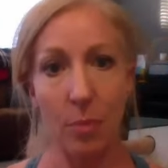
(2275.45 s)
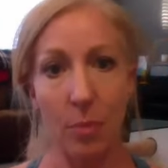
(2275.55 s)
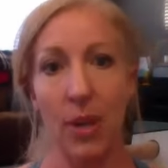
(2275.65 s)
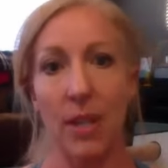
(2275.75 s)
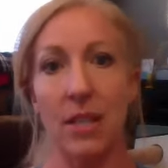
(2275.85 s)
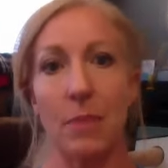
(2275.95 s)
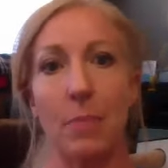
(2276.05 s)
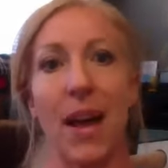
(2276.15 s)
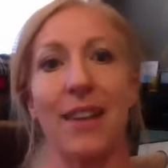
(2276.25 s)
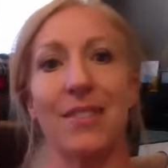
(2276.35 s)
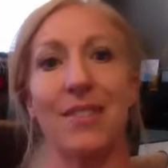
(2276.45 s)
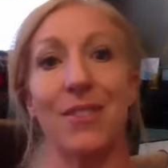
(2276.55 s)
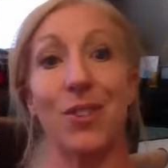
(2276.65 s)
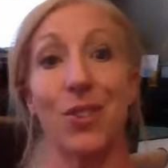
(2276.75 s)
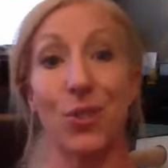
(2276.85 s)
Press the backs of
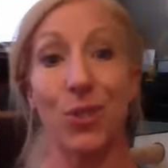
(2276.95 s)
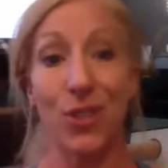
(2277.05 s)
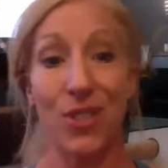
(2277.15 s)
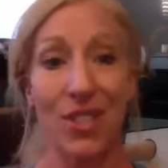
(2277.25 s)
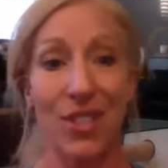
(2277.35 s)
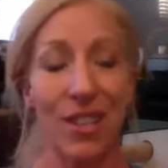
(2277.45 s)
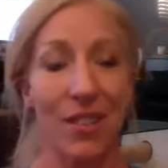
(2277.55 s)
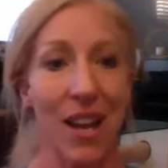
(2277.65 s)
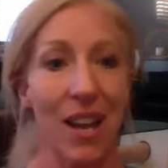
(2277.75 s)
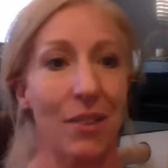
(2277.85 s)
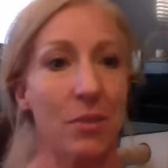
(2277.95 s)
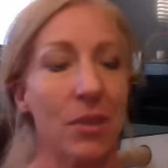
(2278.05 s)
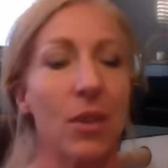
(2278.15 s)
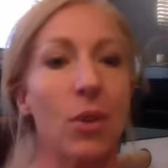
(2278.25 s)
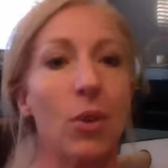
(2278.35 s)
your shoulders to the ground,
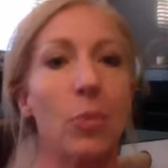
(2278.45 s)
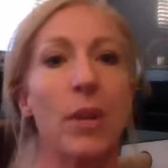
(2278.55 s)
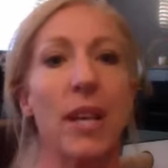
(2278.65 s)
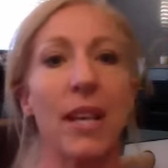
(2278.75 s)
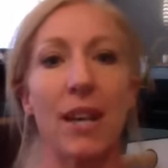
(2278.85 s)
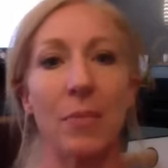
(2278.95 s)
really opening up